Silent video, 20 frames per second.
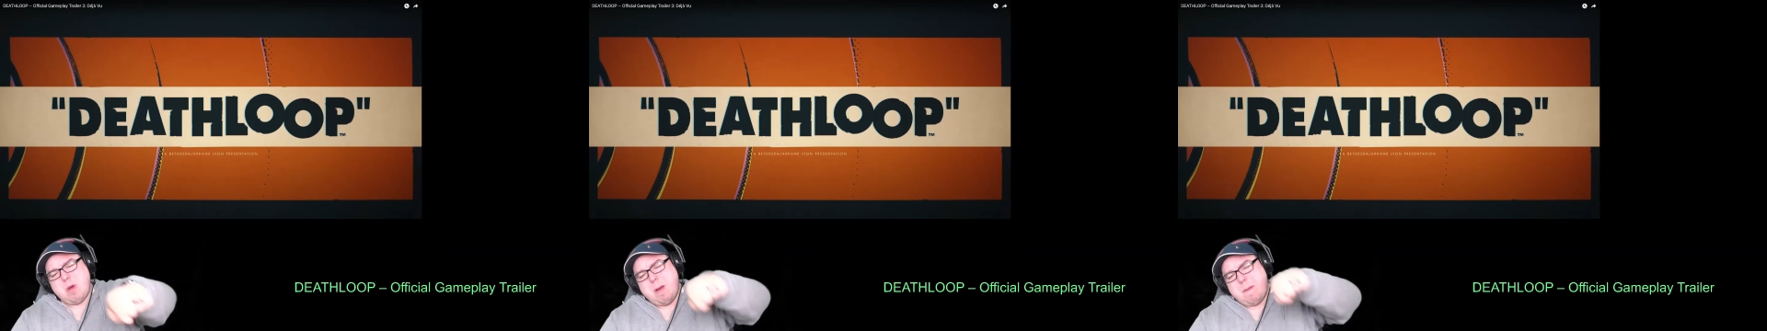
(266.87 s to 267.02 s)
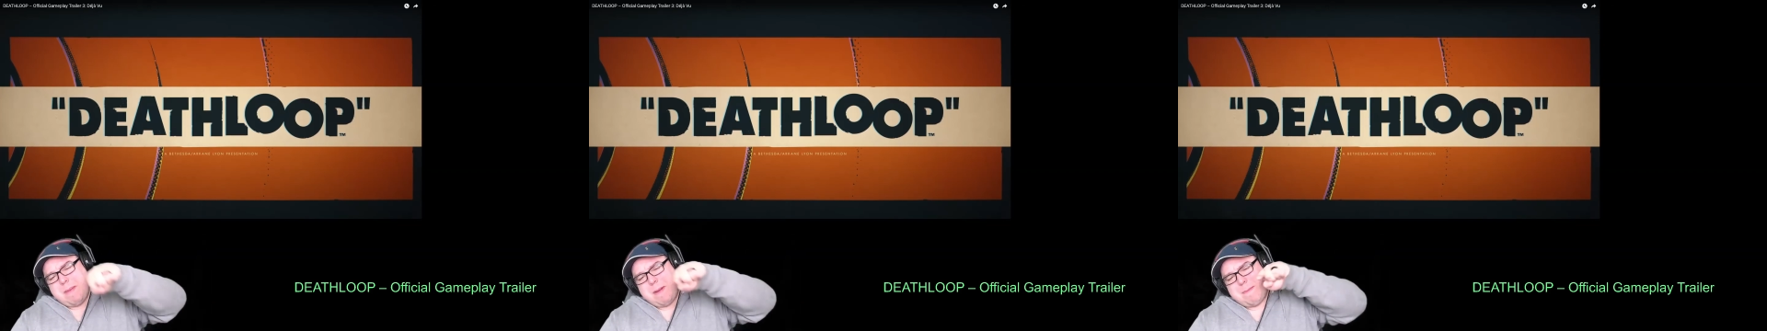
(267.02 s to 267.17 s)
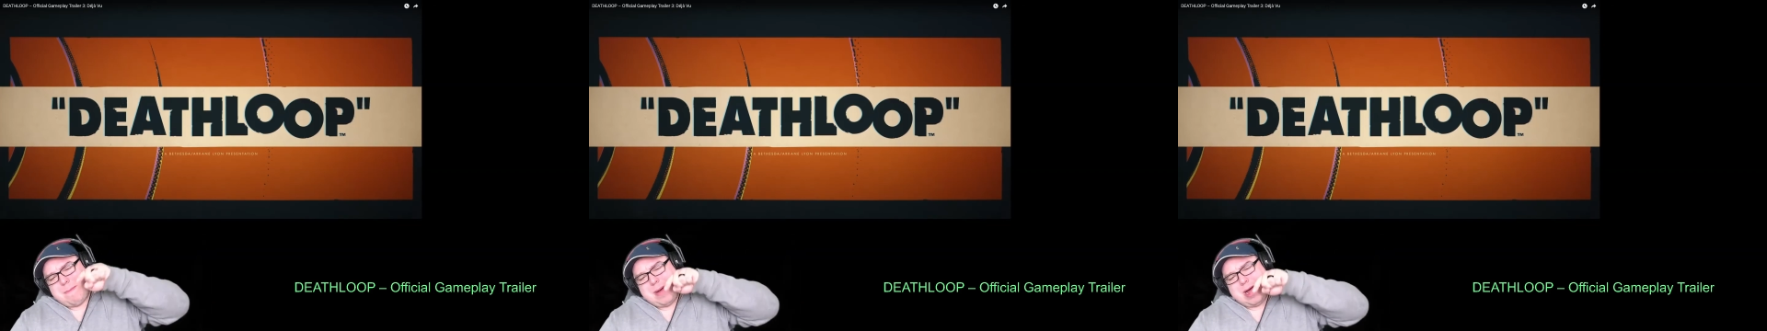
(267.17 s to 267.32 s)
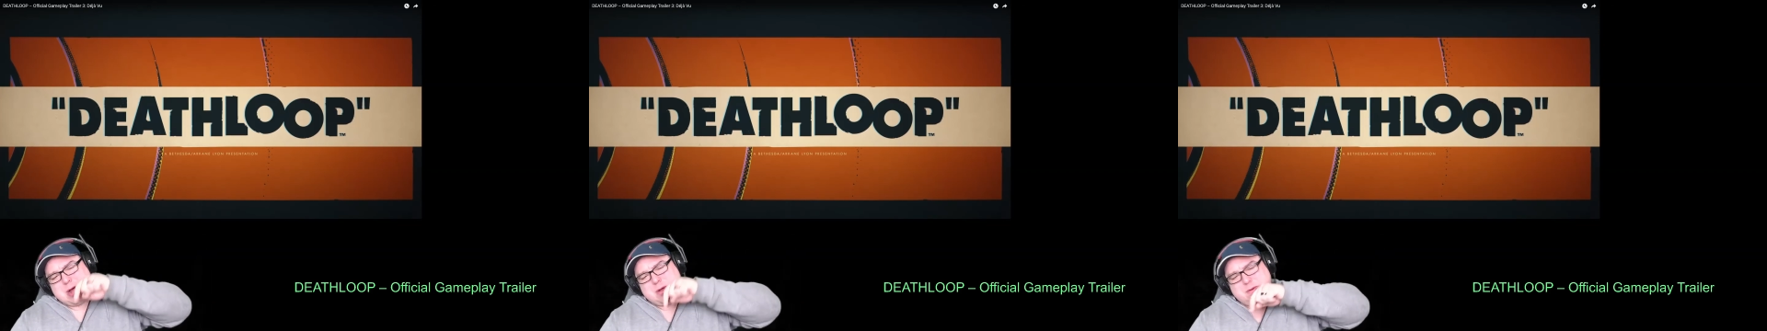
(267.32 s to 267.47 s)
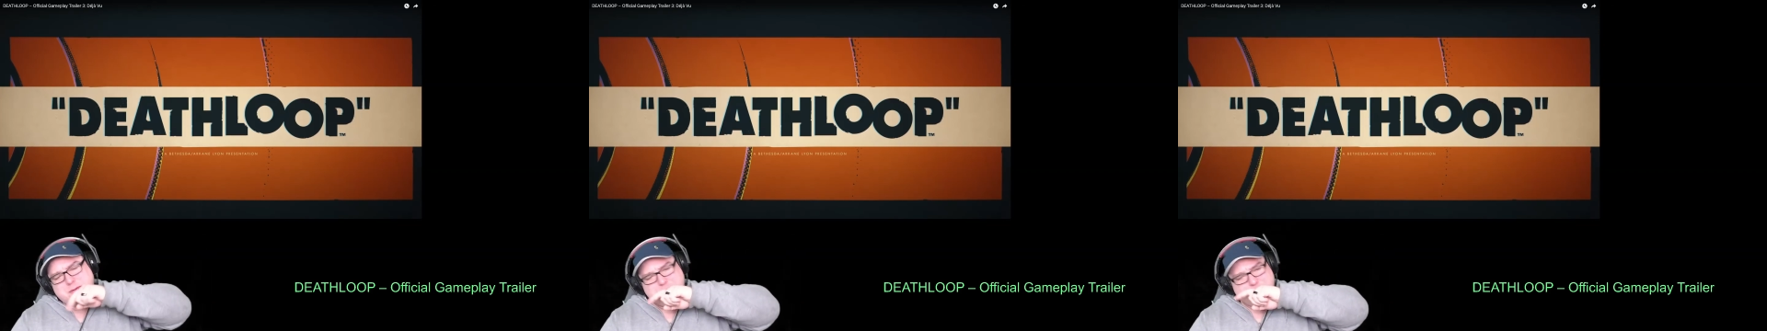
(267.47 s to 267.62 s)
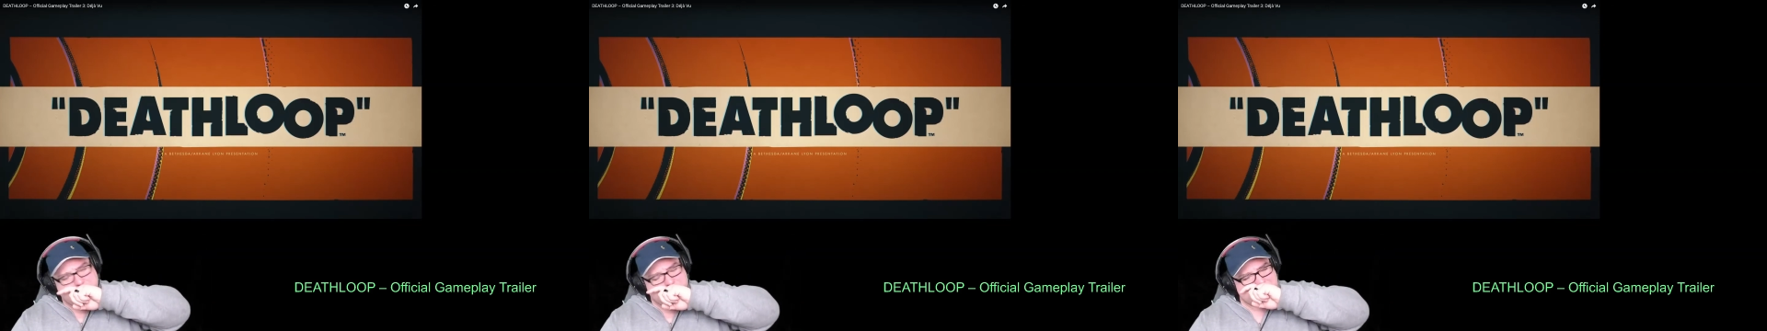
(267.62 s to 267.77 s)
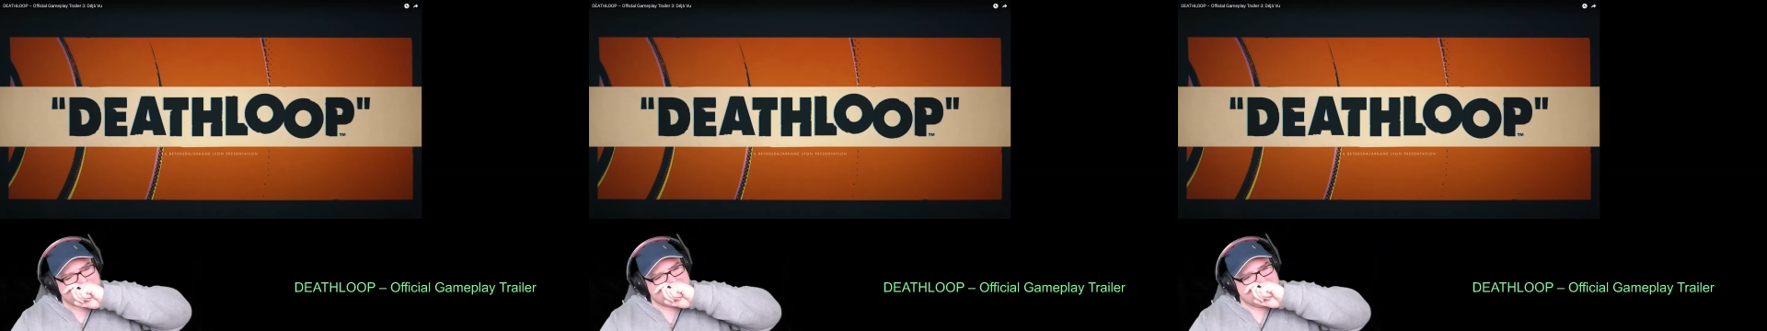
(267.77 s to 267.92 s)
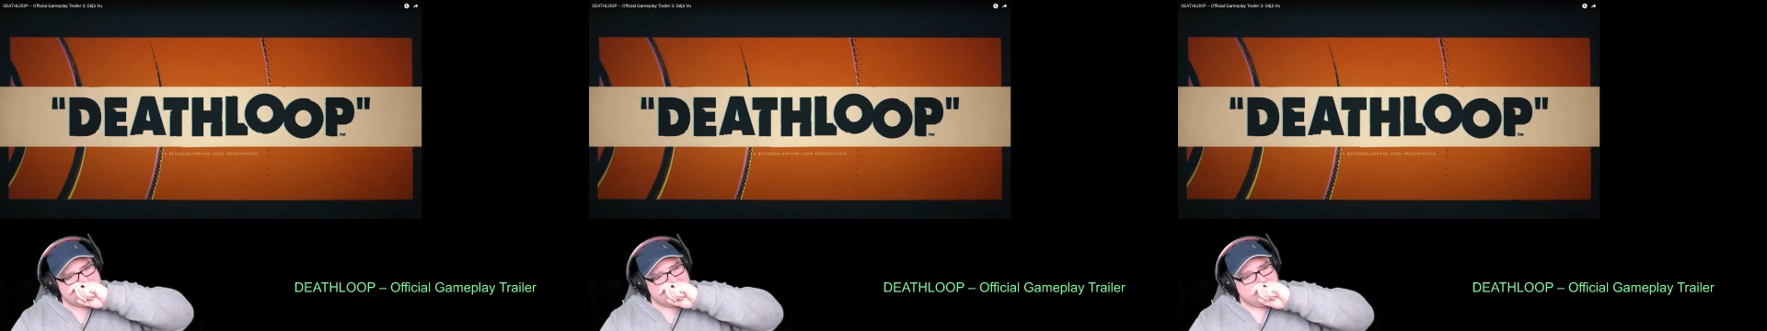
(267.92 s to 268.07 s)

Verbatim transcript: I'll be back with another game